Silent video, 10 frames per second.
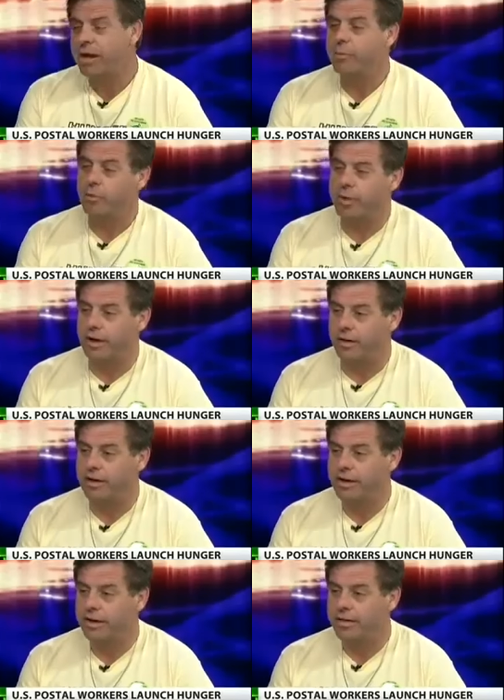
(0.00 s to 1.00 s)
picking up your
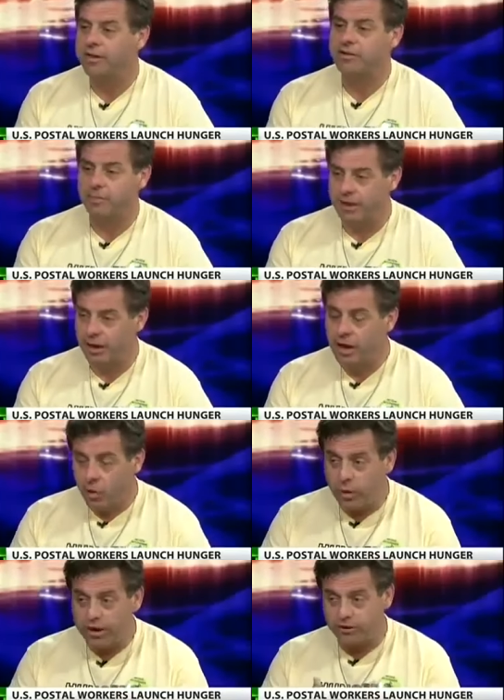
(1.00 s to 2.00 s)
mail. That's something
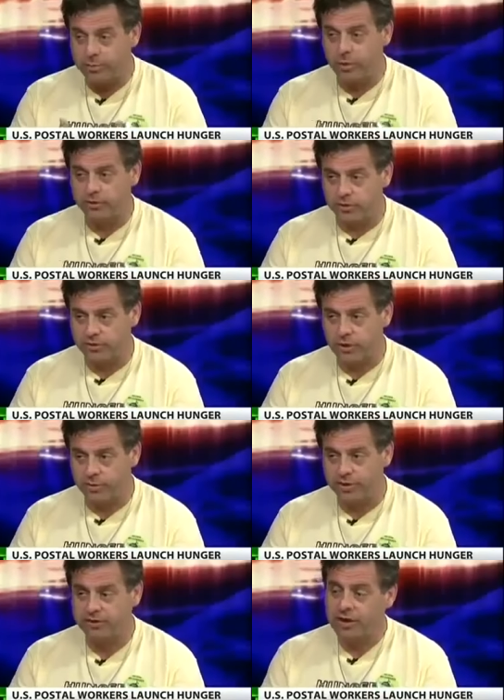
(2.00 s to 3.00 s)
we as a Postal
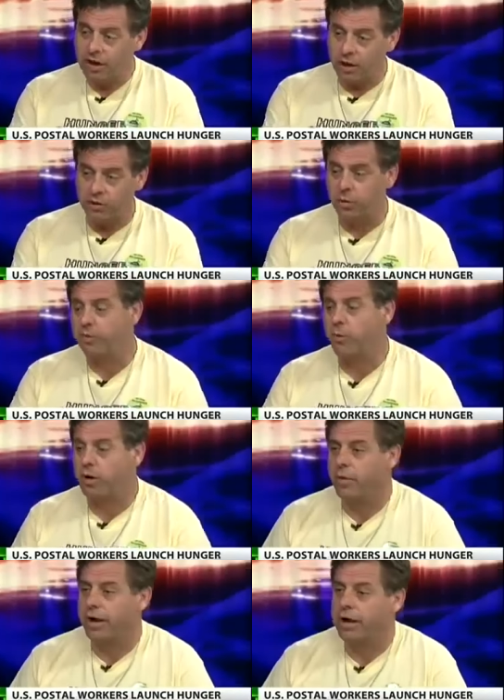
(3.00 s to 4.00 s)
Service are doing
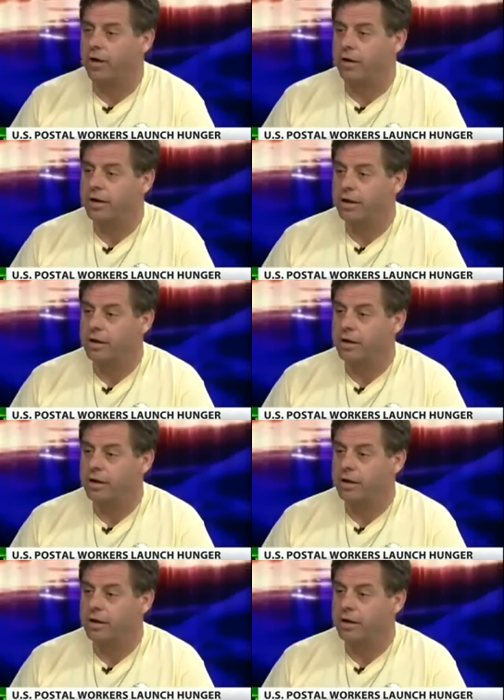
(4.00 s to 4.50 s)
for you right now.